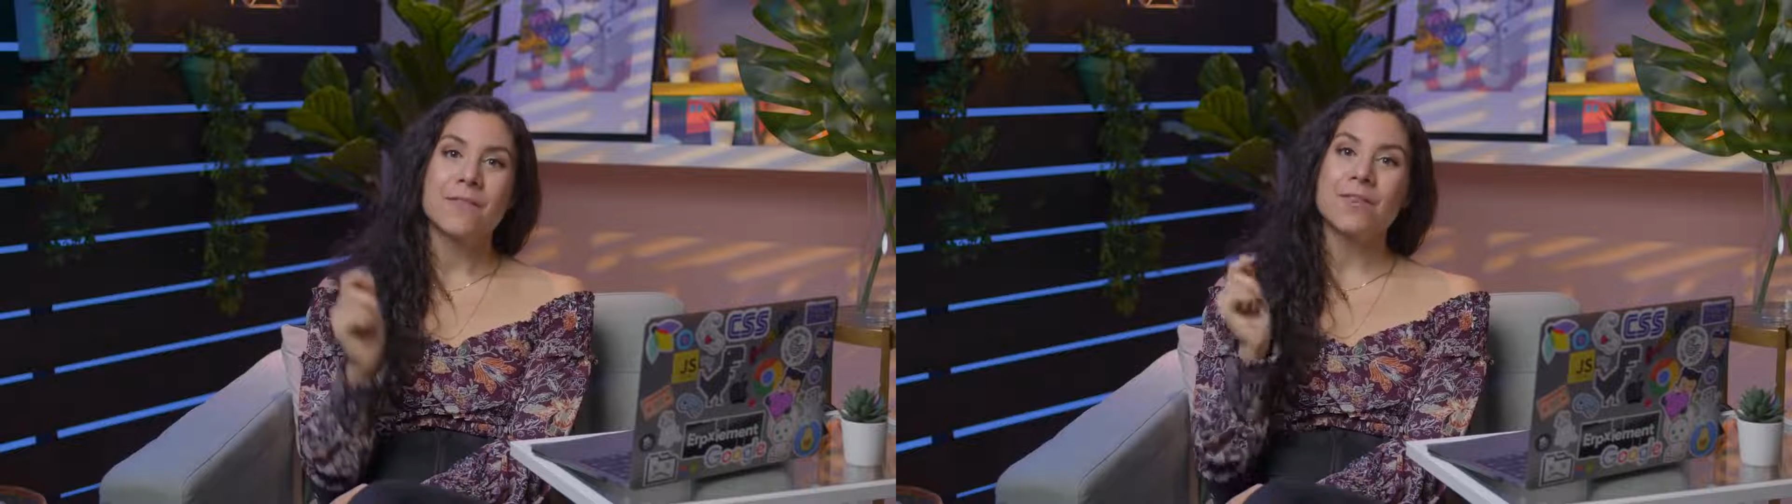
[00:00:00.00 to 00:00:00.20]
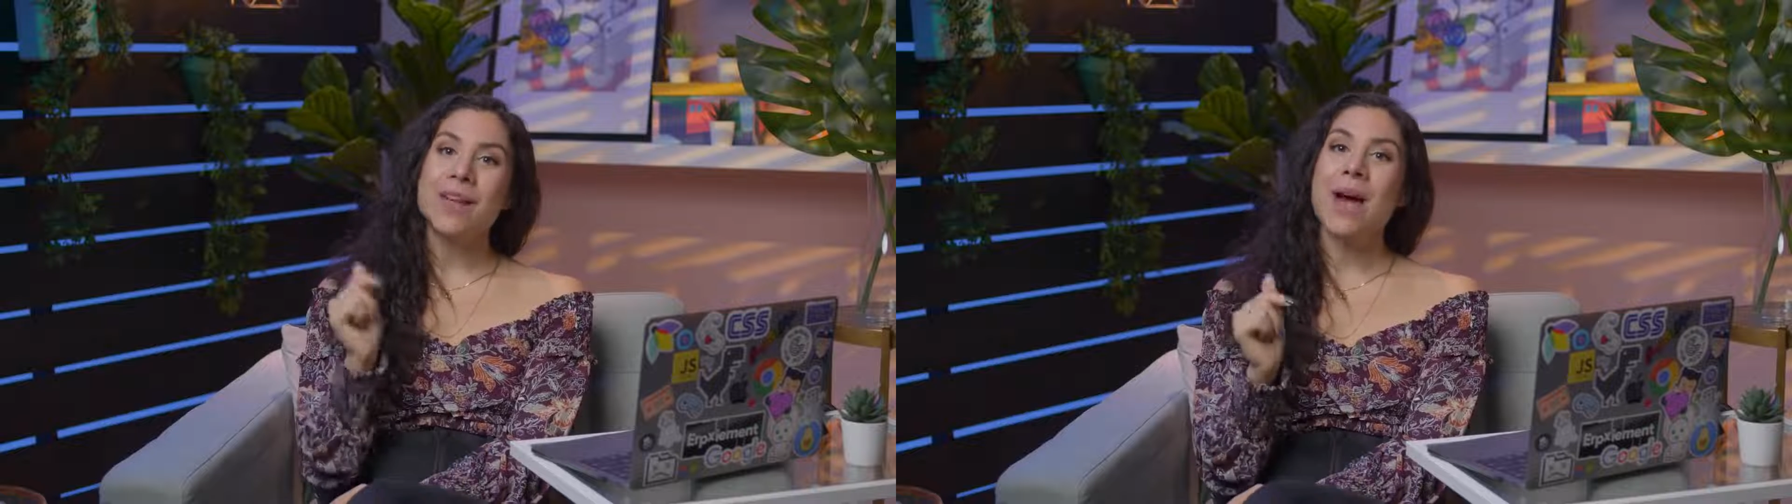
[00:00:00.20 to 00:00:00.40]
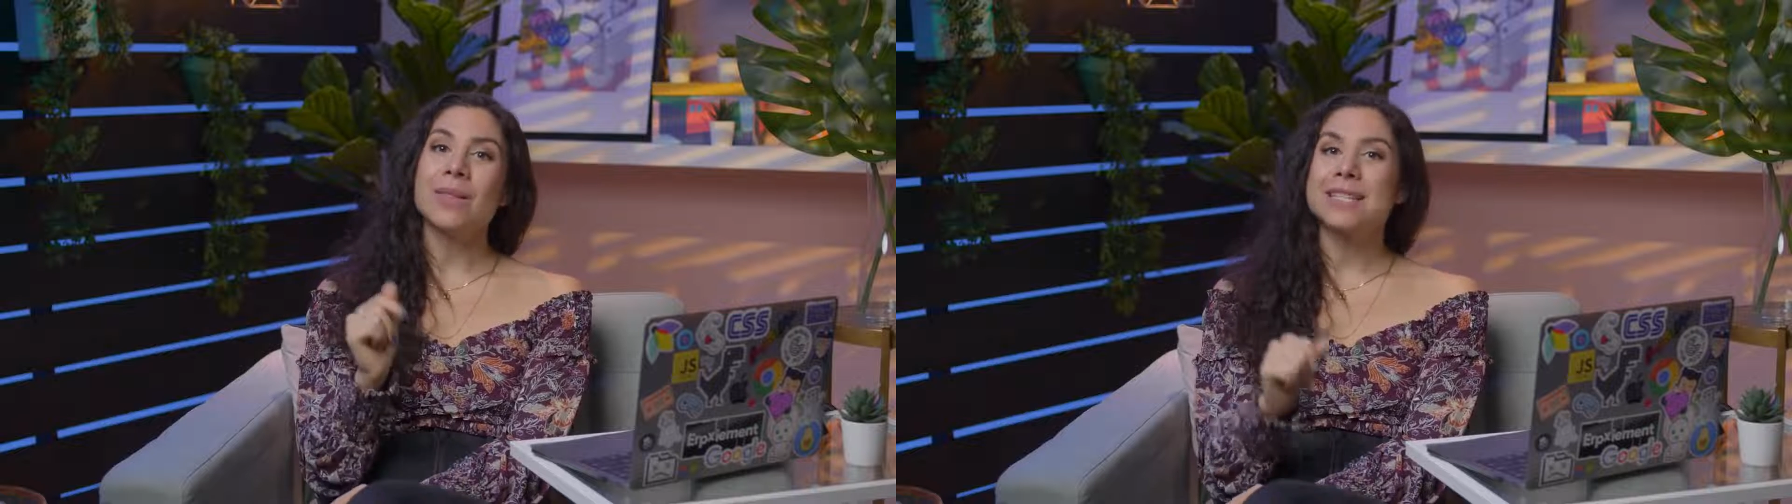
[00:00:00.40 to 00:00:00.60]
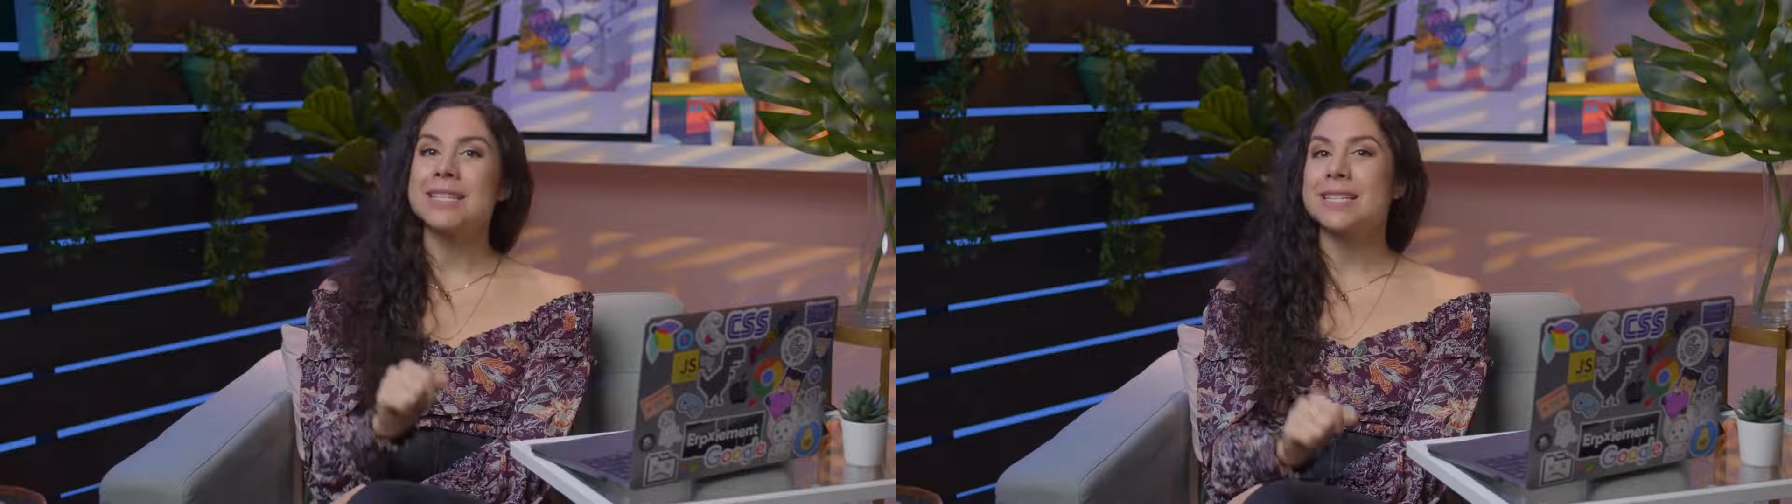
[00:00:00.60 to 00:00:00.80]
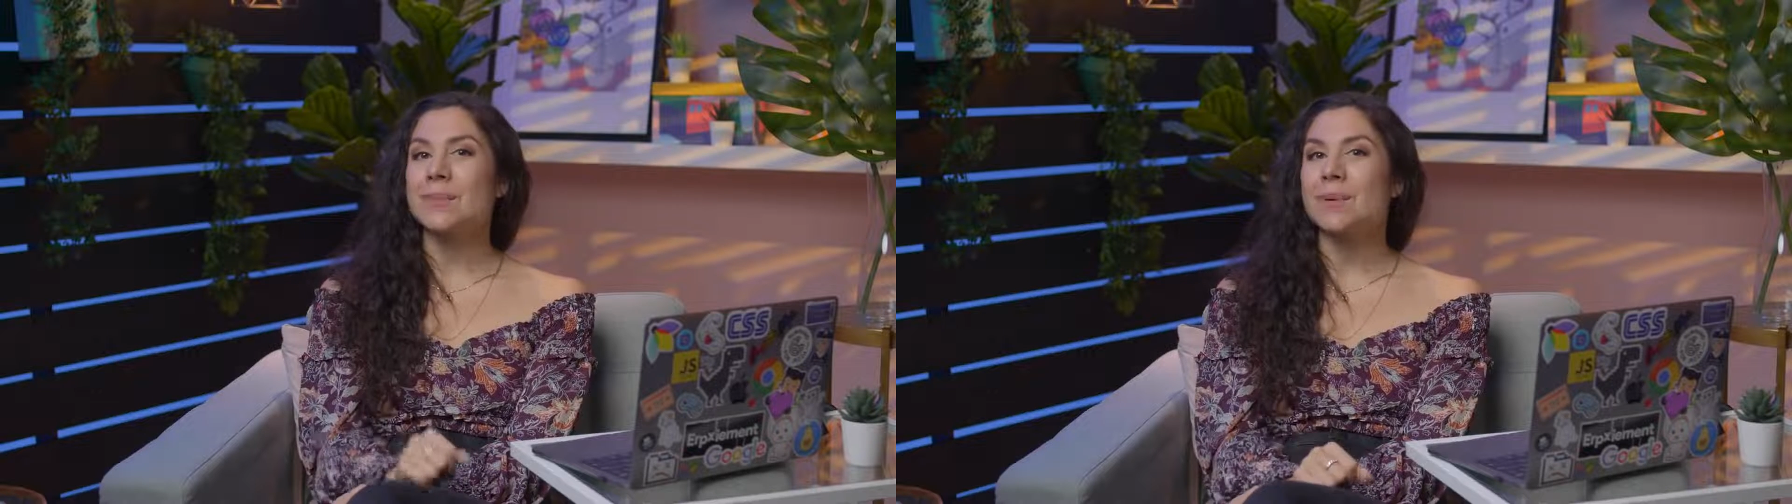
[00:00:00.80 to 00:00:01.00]
For now,
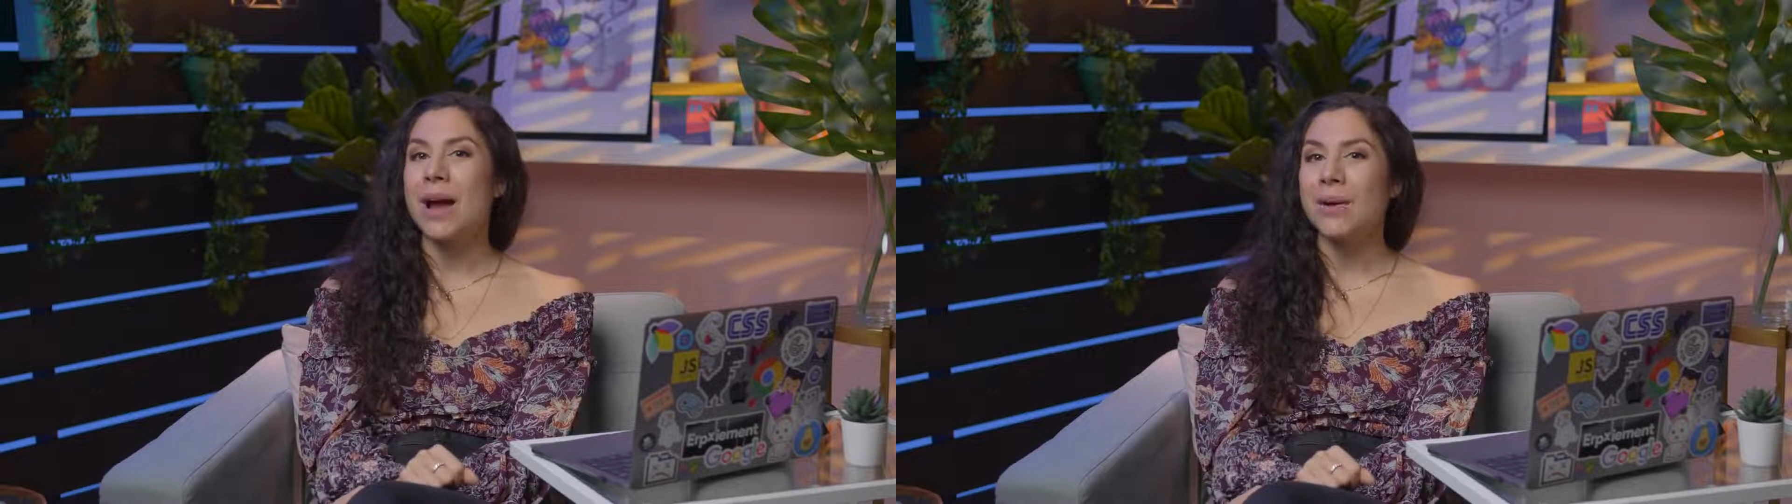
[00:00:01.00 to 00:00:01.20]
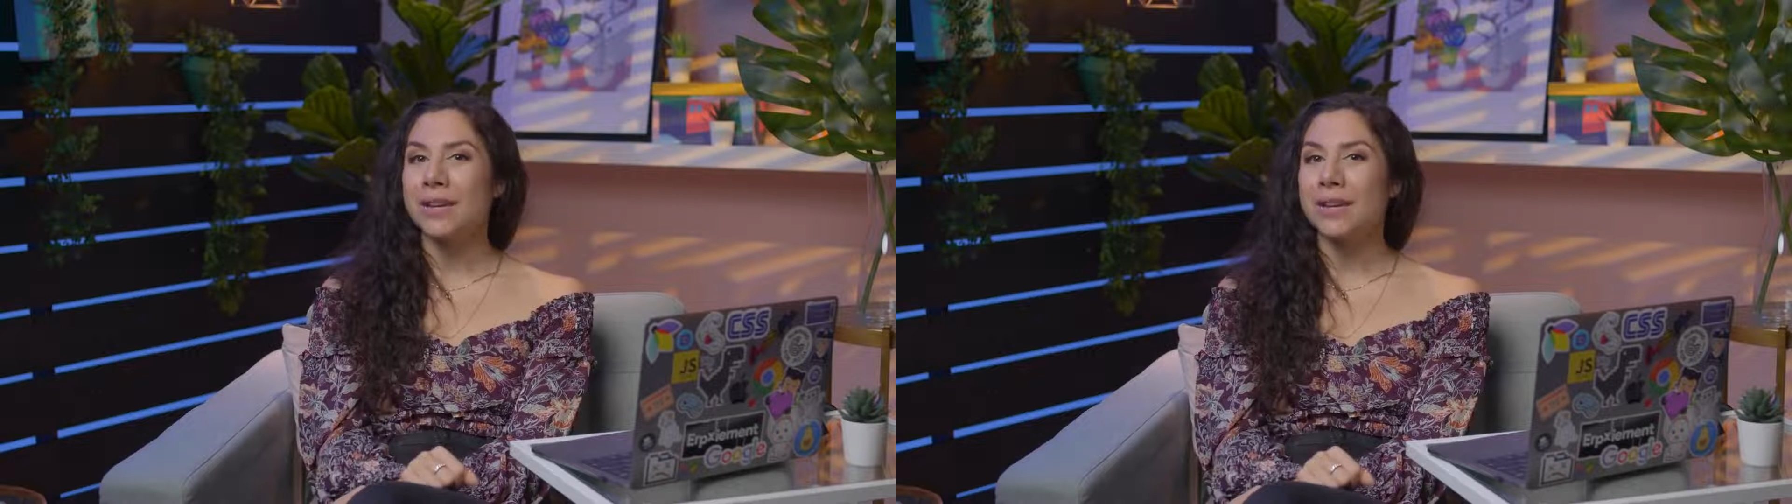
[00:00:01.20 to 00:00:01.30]
let's explore how